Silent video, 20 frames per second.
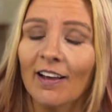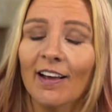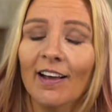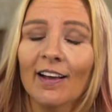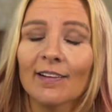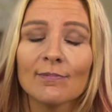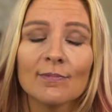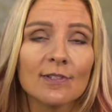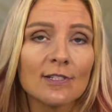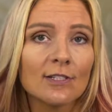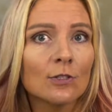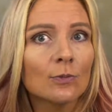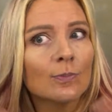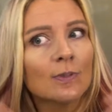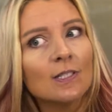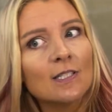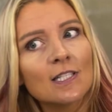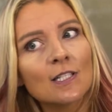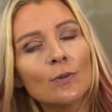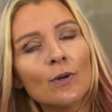I'm too
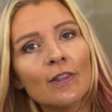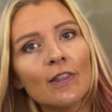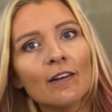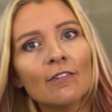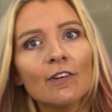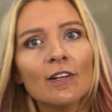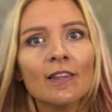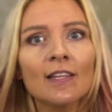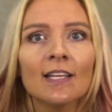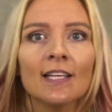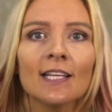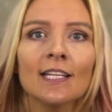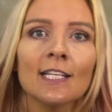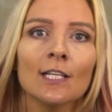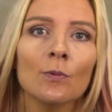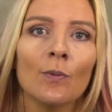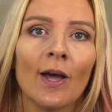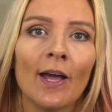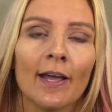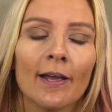busy with everything
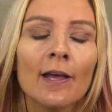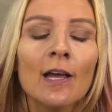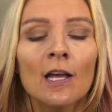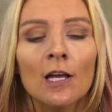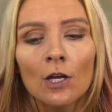anyway.